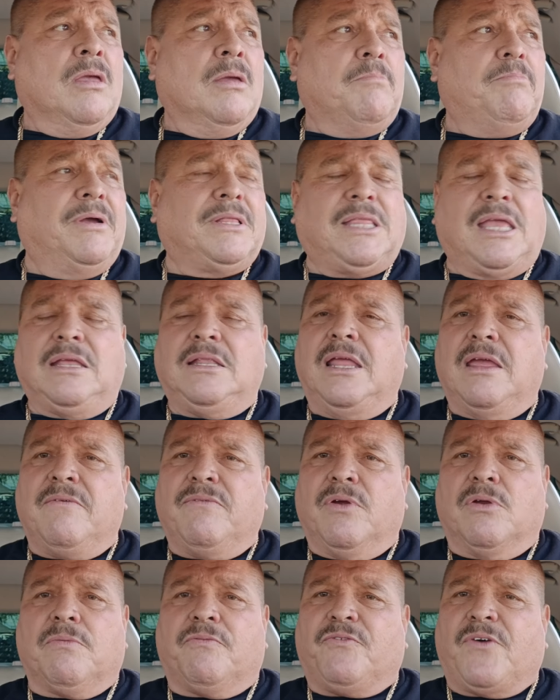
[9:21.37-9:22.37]
But they
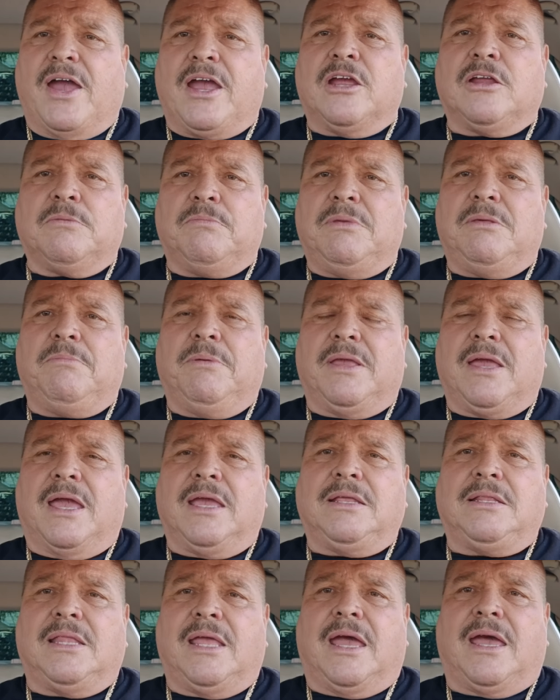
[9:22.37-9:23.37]
never fired me
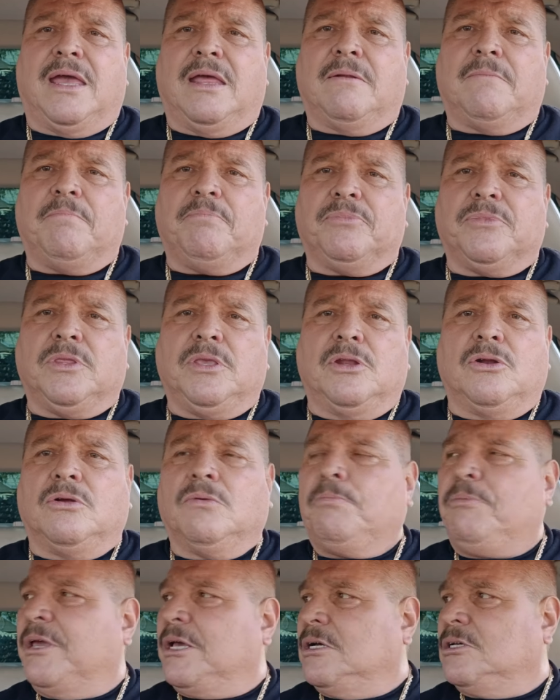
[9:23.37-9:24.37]
behind that, you know,
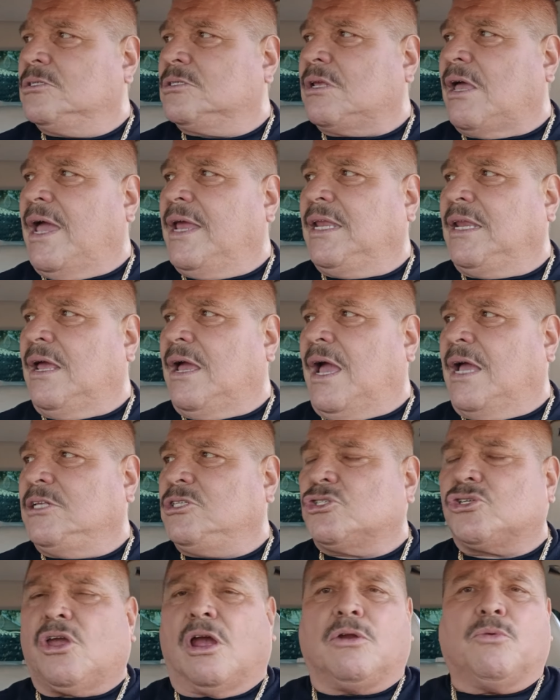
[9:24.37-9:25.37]
because I'd,
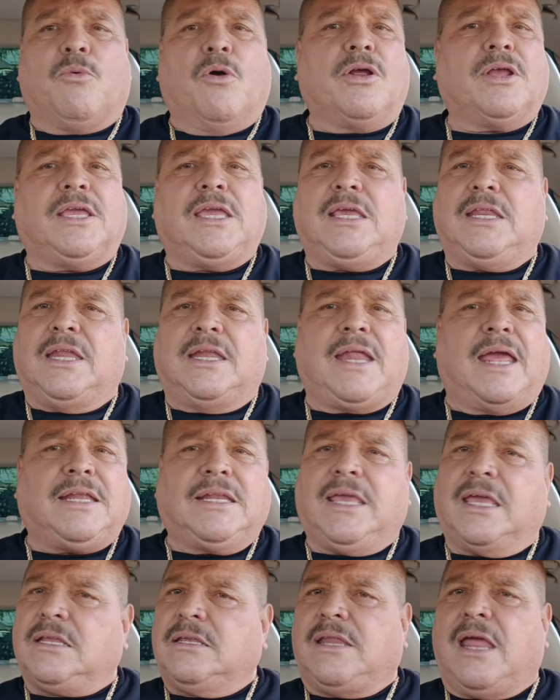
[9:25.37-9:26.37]
I'd start working and I'd
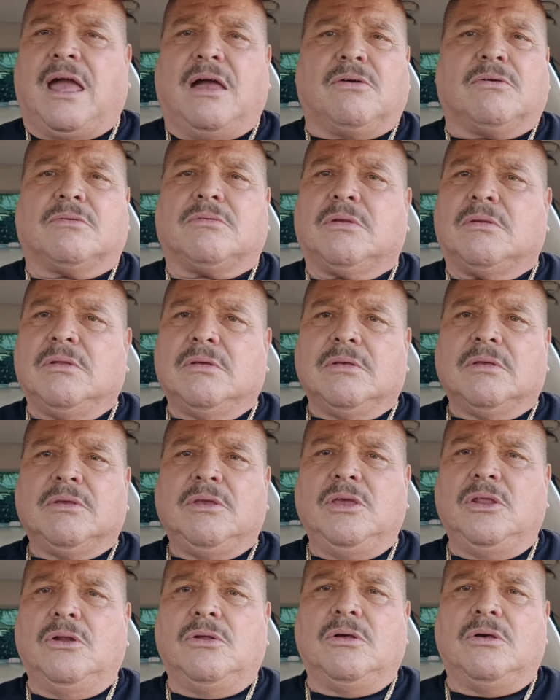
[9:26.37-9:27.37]
get down
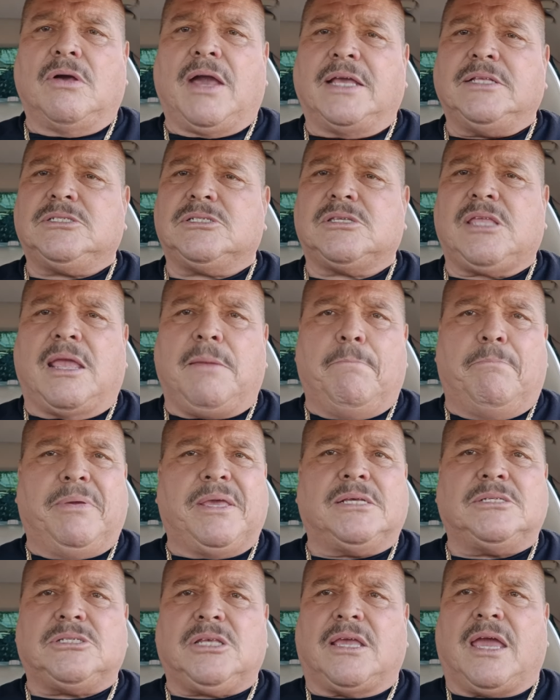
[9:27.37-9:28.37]
you know, I'd stay
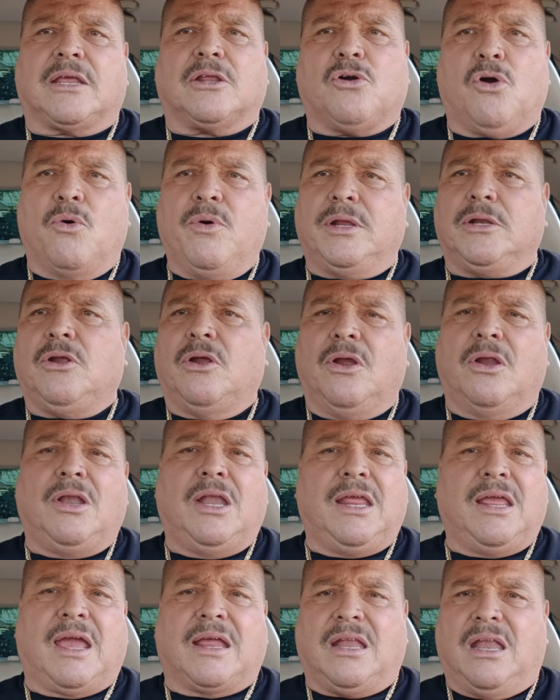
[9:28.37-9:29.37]
busy. I'd go in
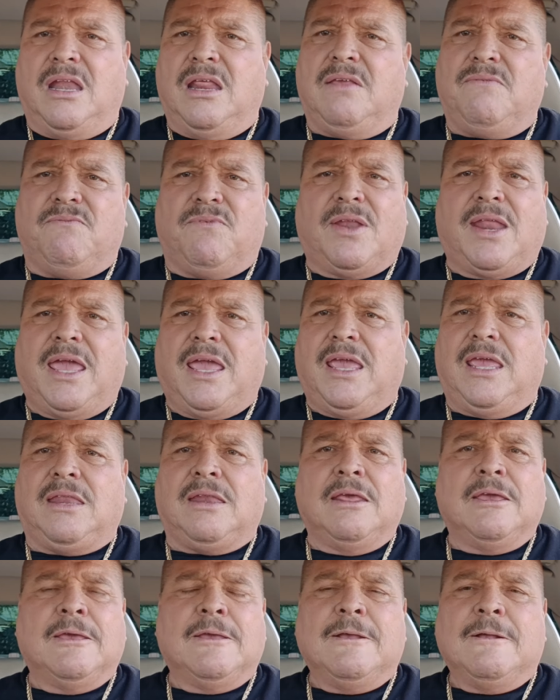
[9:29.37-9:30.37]
early. I'd leave late.
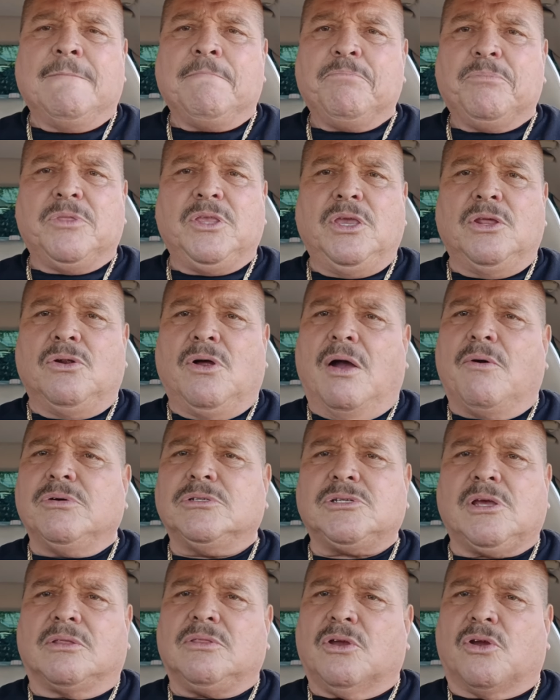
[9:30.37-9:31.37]
You know, I
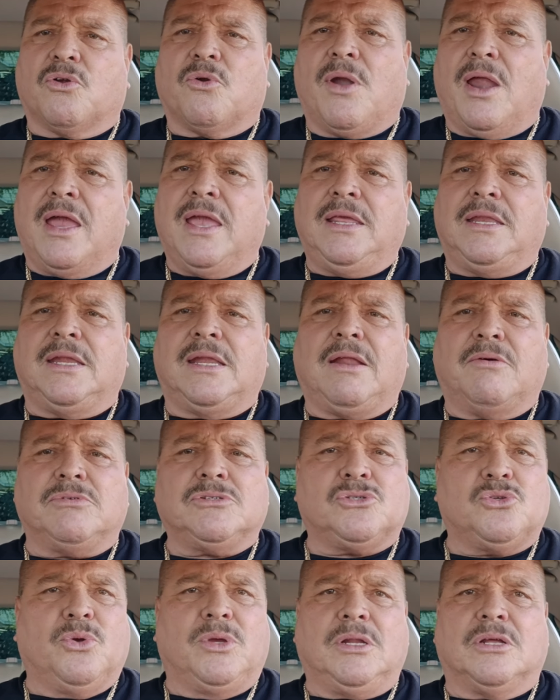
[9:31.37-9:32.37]
was on the grind and I
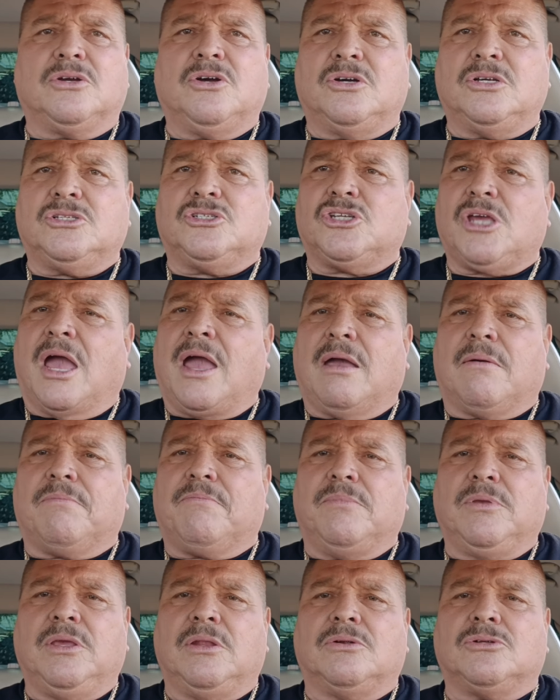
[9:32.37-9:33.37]
was doing a good job.
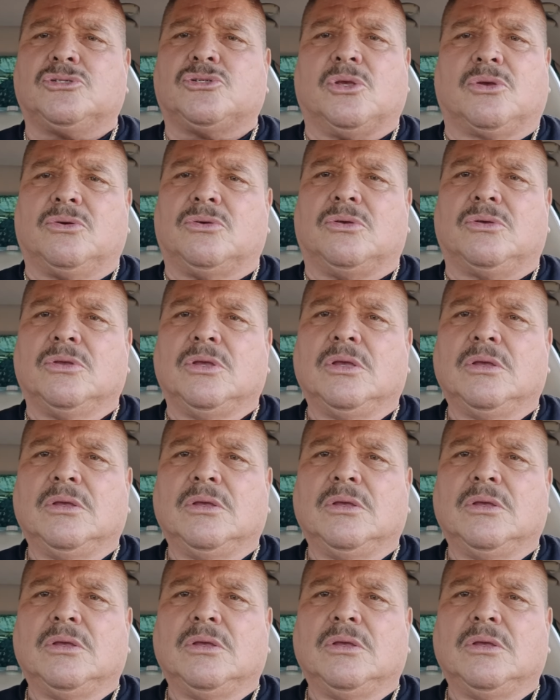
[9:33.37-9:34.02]
You know, so,